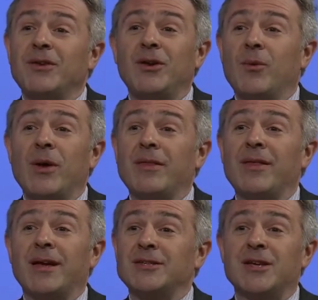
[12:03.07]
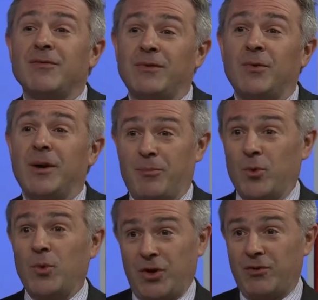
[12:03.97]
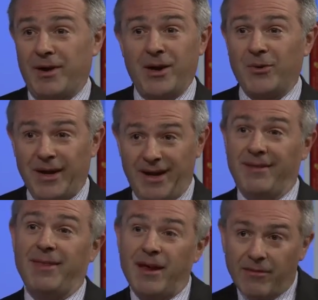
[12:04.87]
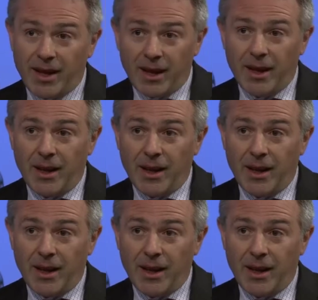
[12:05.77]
you know, whether they're conservative or liberal, would agree on in theory.